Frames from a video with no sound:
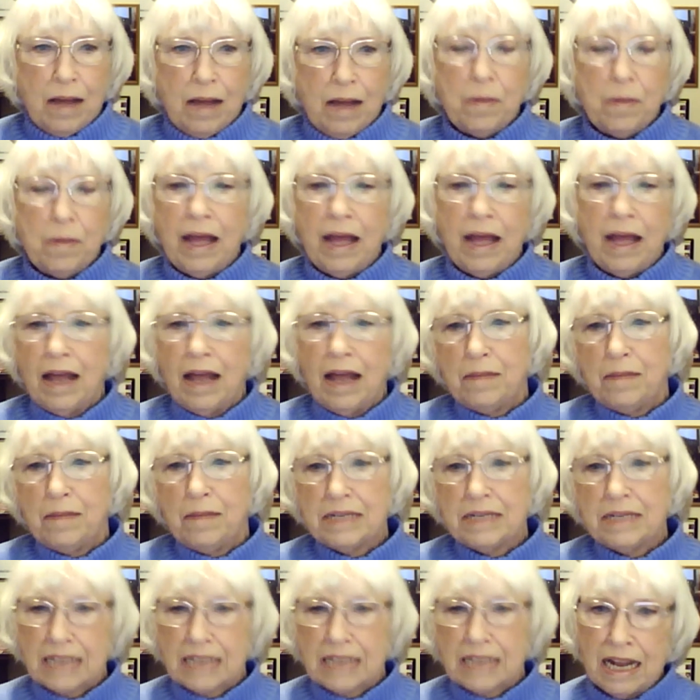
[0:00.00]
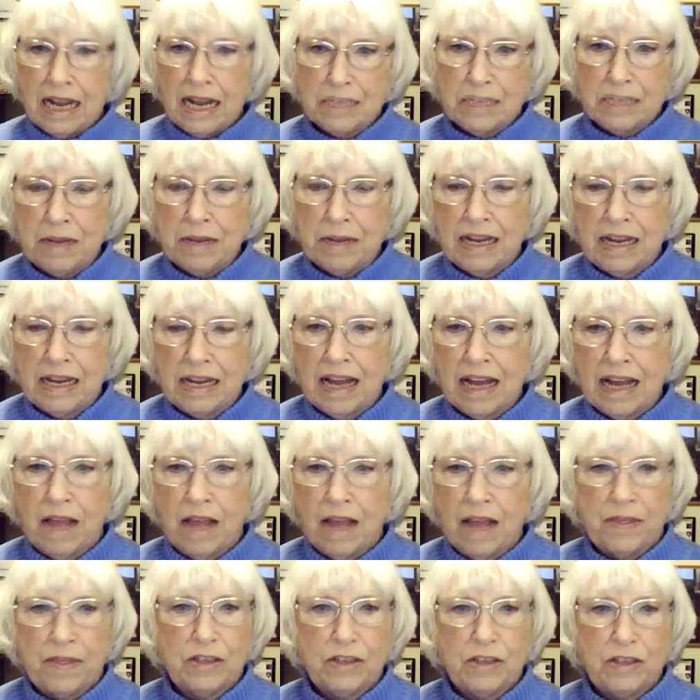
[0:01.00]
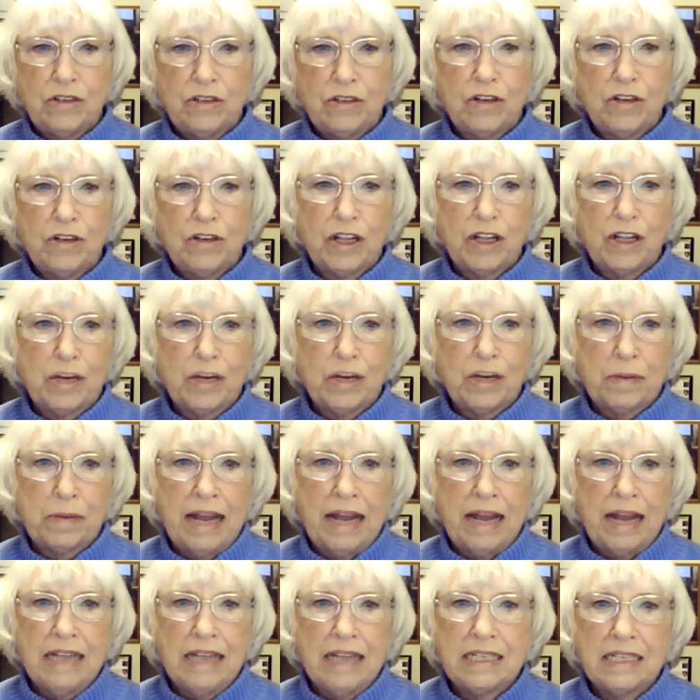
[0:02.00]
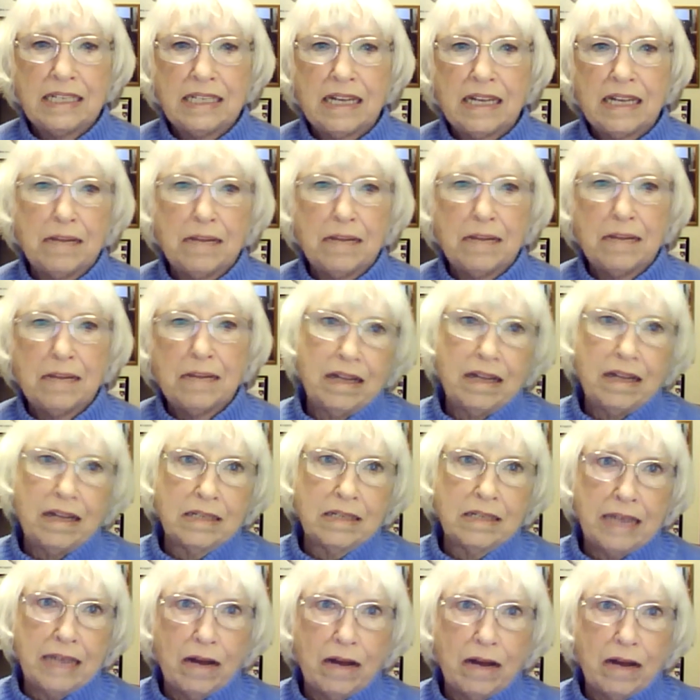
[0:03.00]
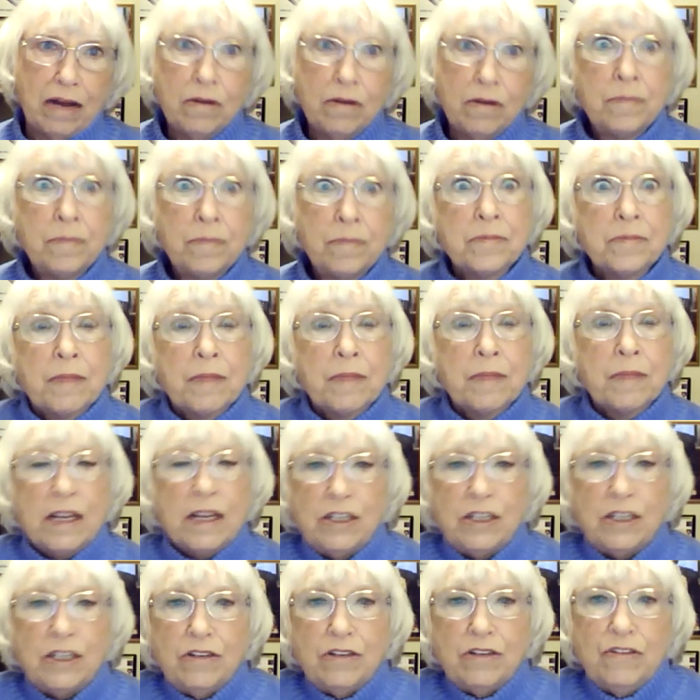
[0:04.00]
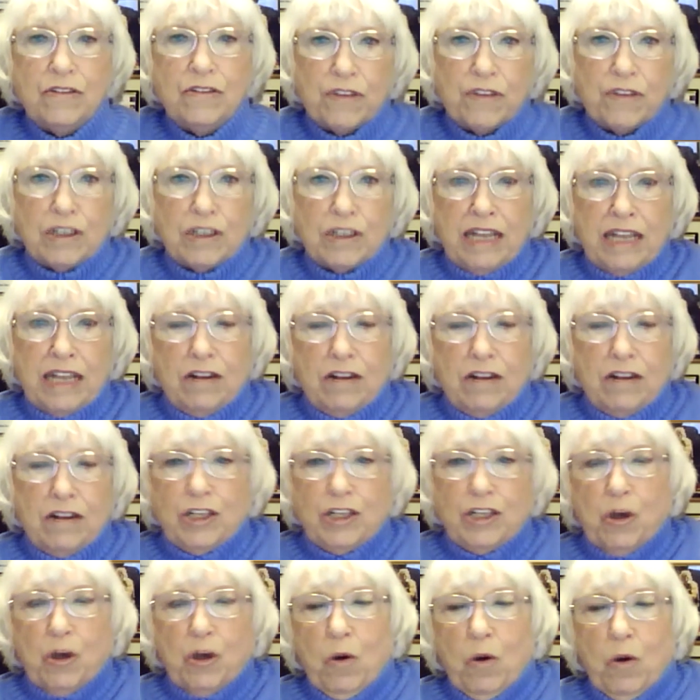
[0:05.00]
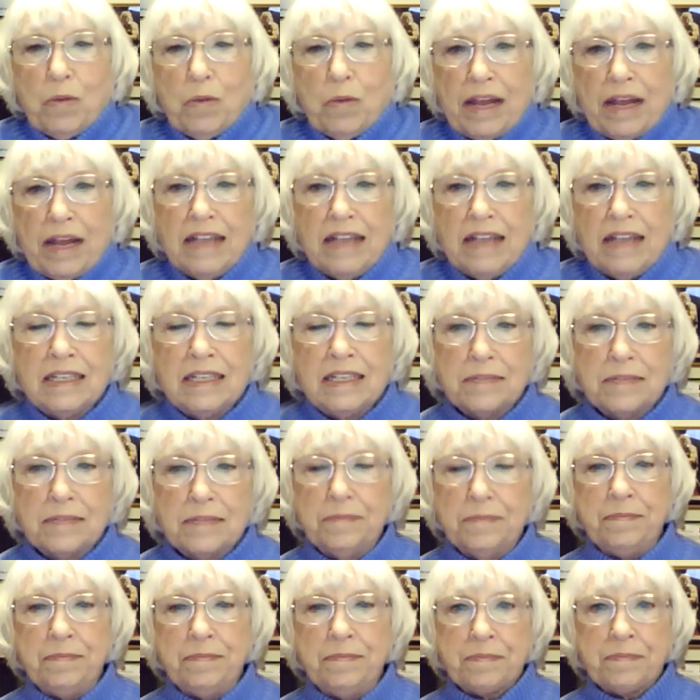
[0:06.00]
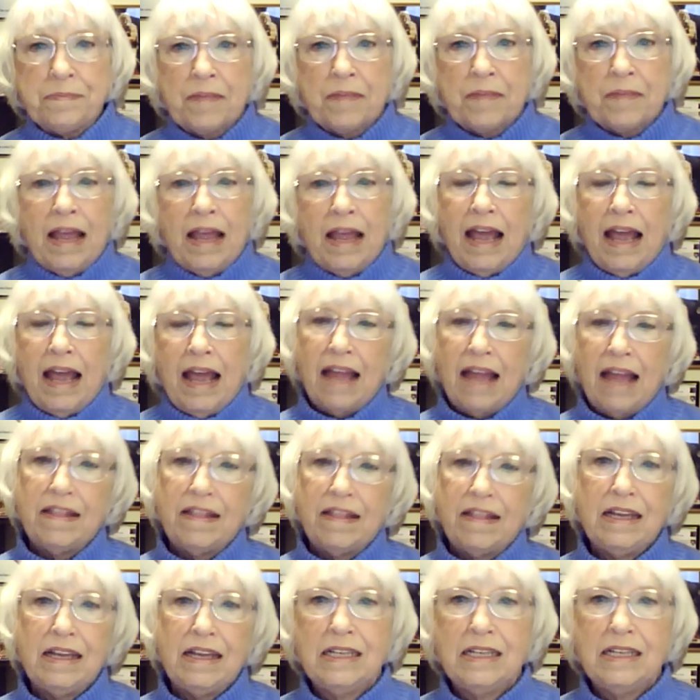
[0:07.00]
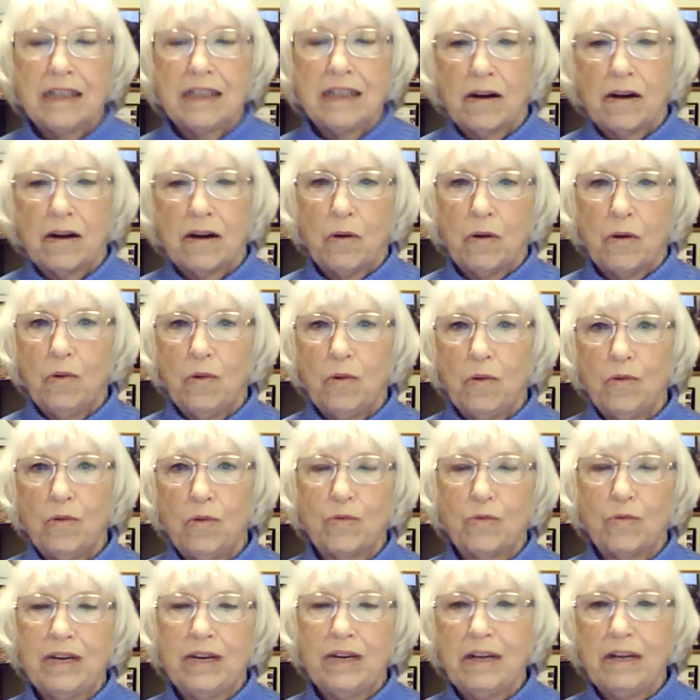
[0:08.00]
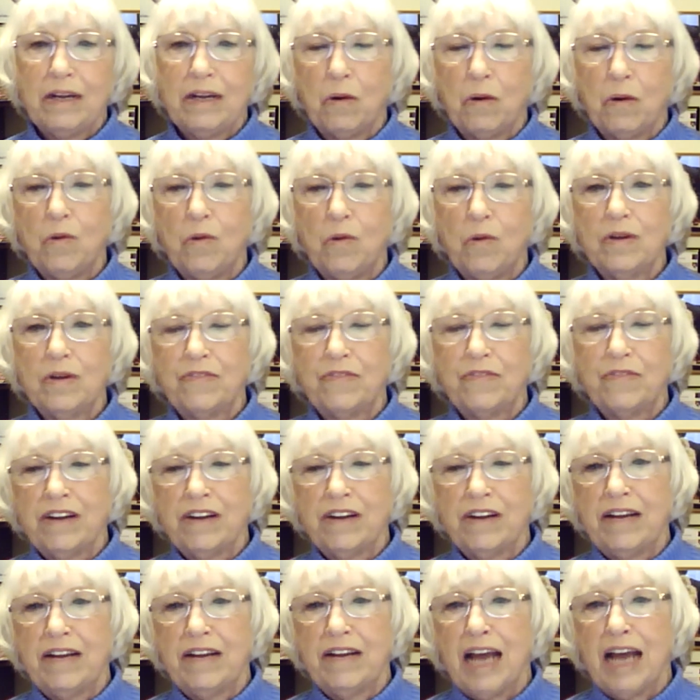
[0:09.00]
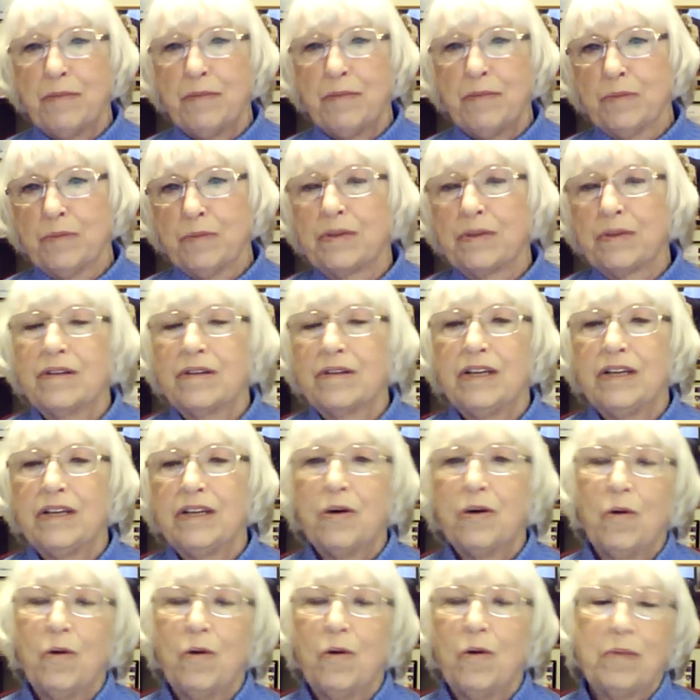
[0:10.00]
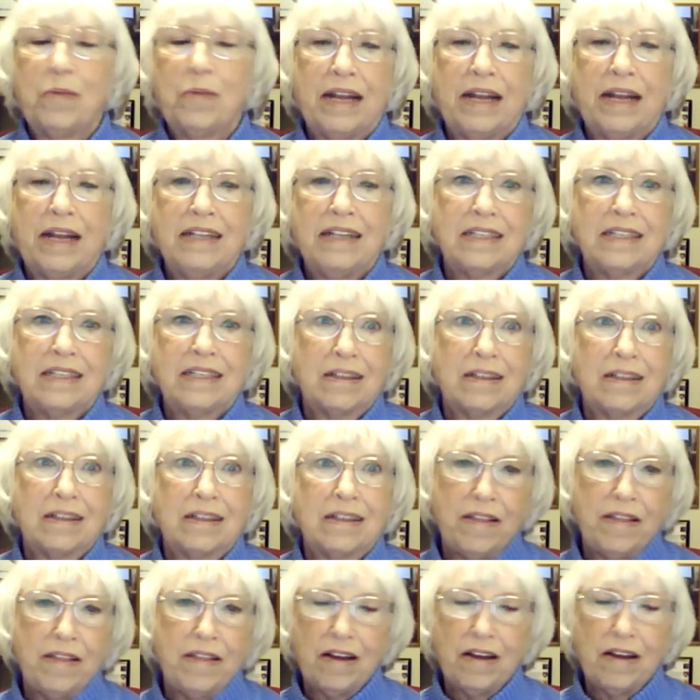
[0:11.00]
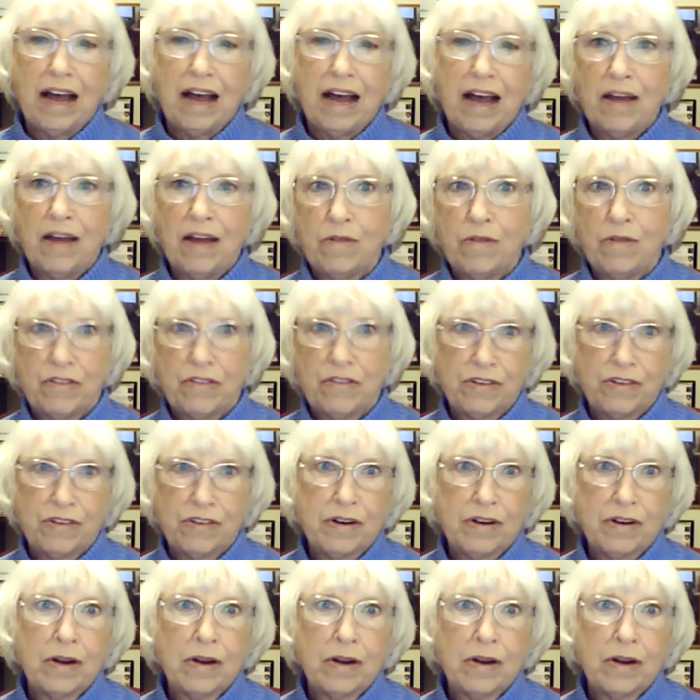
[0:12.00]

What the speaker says: And besides bailing out the 2 nuclear plants, it bails out 2 First Energy coal plants. And these are old, really old, very hyper-polluting coal plants on the Ohio River.